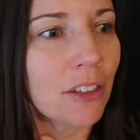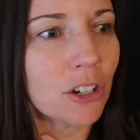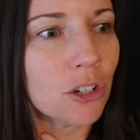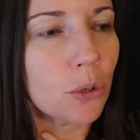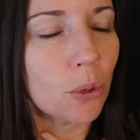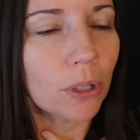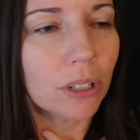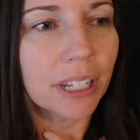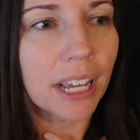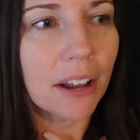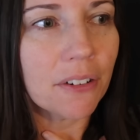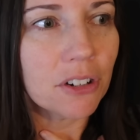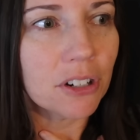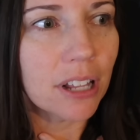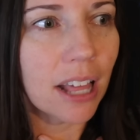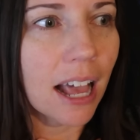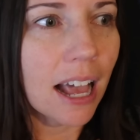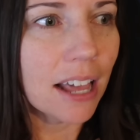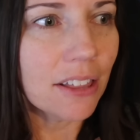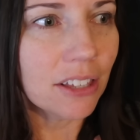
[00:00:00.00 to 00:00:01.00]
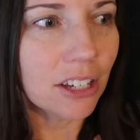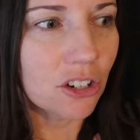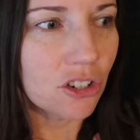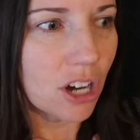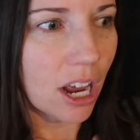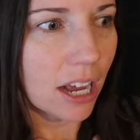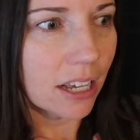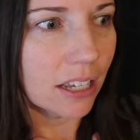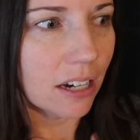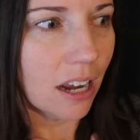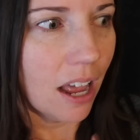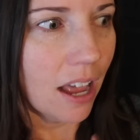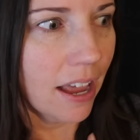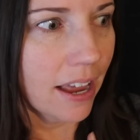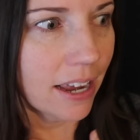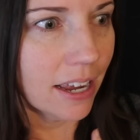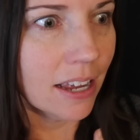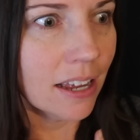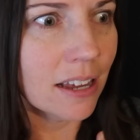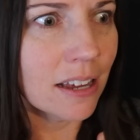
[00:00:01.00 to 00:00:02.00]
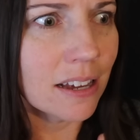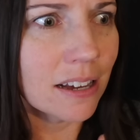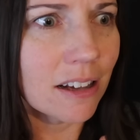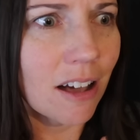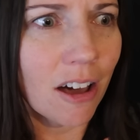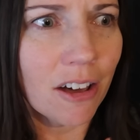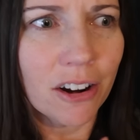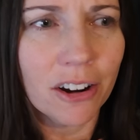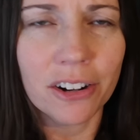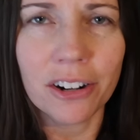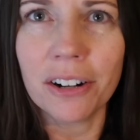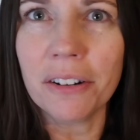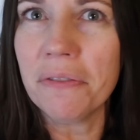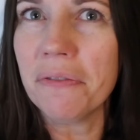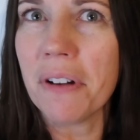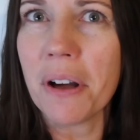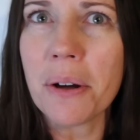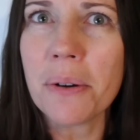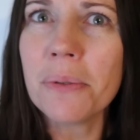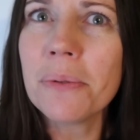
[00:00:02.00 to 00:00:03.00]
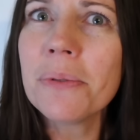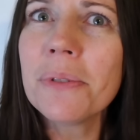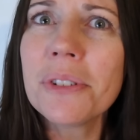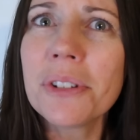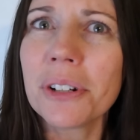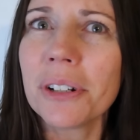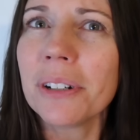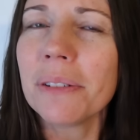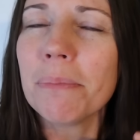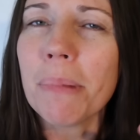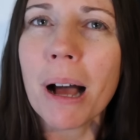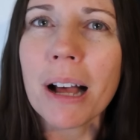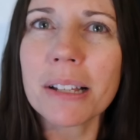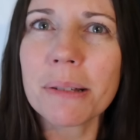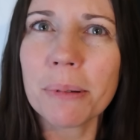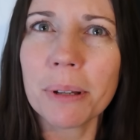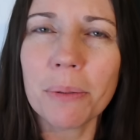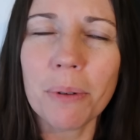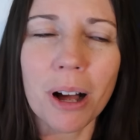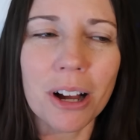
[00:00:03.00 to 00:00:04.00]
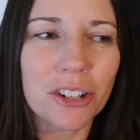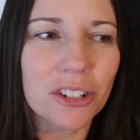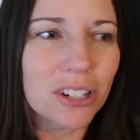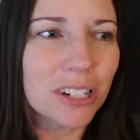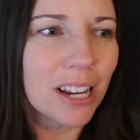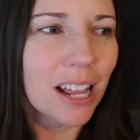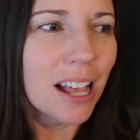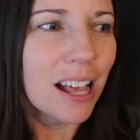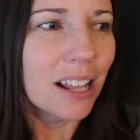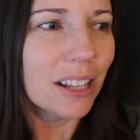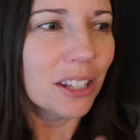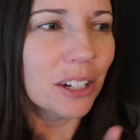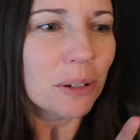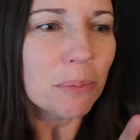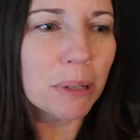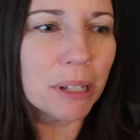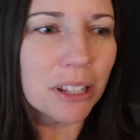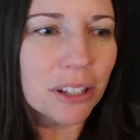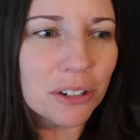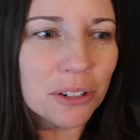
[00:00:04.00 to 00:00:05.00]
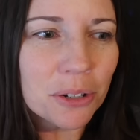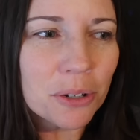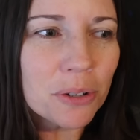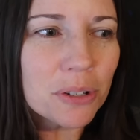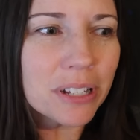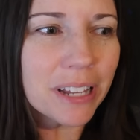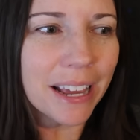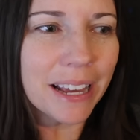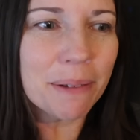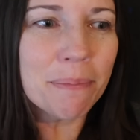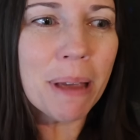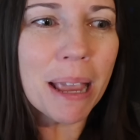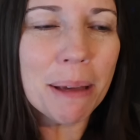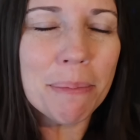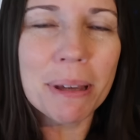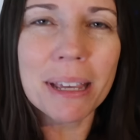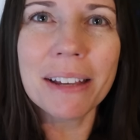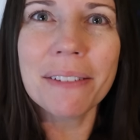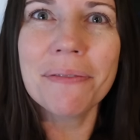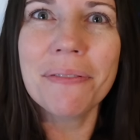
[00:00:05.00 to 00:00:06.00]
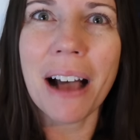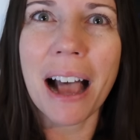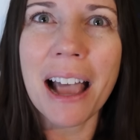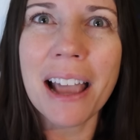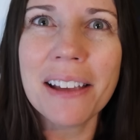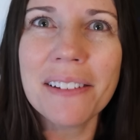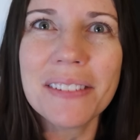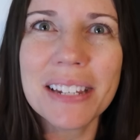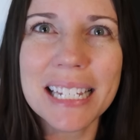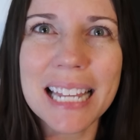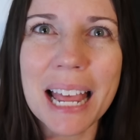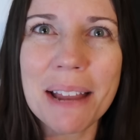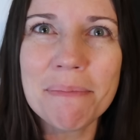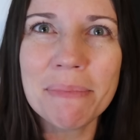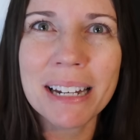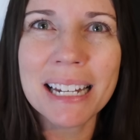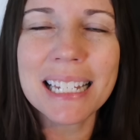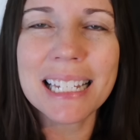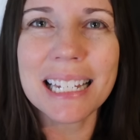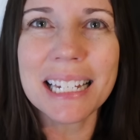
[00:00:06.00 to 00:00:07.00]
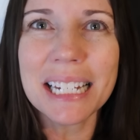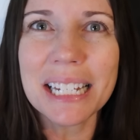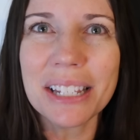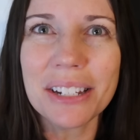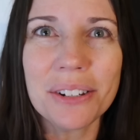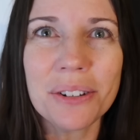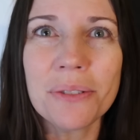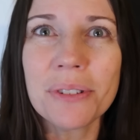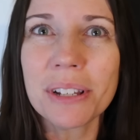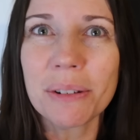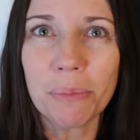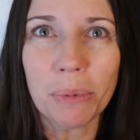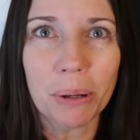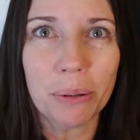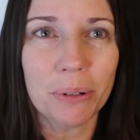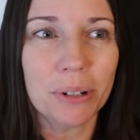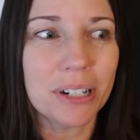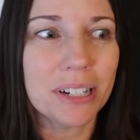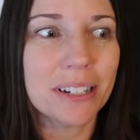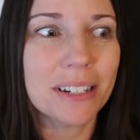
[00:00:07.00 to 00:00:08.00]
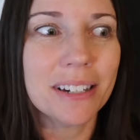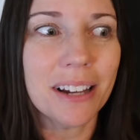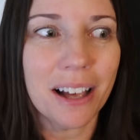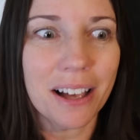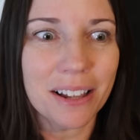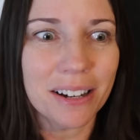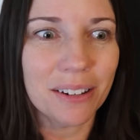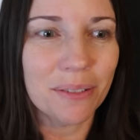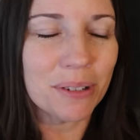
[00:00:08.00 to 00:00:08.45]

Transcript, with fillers: And then shortly after that, I think Jack and I got on our phones or possibly watched a little bit of the news, like maybe five to 10 minutes into the news and we were done.